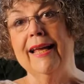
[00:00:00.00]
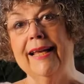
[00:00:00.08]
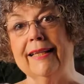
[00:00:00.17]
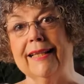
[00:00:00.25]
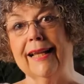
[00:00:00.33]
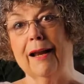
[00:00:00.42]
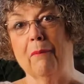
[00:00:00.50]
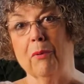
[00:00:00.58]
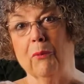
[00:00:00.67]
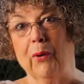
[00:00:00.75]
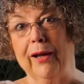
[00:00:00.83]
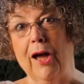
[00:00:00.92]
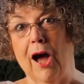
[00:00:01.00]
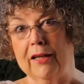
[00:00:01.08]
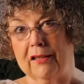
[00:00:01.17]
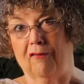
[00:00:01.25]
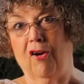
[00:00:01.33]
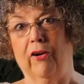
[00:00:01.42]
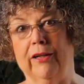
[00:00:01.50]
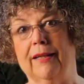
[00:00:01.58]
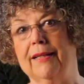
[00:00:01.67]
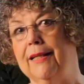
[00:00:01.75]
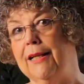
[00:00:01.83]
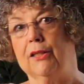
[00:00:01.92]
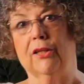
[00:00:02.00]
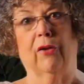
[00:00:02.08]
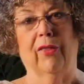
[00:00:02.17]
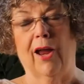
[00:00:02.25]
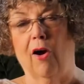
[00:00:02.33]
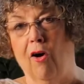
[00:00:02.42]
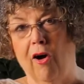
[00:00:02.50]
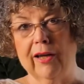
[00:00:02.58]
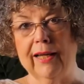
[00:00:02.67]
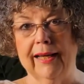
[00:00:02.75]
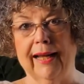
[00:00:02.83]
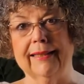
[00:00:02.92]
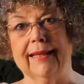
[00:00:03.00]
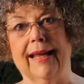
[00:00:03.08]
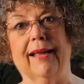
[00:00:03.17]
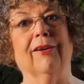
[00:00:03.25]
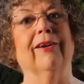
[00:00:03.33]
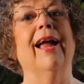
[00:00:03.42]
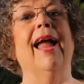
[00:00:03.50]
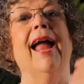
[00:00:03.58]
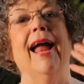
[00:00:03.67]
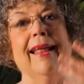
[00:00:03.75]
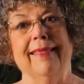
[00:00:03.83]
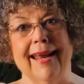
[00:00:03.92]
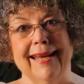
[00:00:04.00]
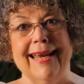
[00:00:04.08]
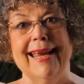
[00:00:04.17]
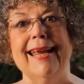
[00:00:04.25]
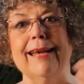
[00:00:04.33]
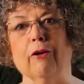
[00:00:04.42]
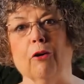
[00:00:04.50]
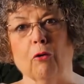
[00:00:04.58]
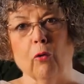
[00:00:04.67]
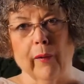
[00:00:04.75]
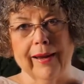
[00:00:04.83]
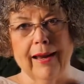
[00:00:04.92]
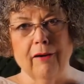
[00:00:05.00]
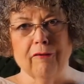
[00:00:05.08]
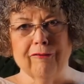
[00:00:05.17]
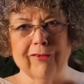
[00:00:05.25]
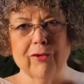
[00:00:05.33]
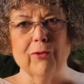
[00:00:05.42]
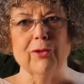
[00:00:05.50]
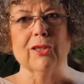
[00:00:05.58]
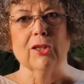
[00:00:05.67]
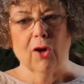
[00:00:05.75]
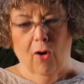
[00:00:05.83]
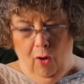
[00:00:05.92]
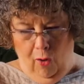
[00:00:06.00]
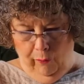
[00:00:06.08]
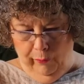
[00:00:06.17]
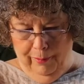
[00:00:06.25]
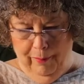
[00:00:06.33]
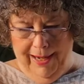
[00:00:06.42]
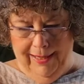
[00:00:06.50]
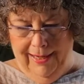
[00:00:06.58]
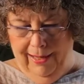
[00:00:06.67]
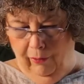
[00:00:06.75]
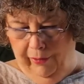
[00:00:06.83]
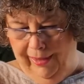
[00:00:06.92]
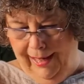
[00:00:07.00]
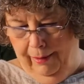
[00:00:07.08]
the #1 cause of heart disease. So they all connect together, and they need green foods to all remain healthy.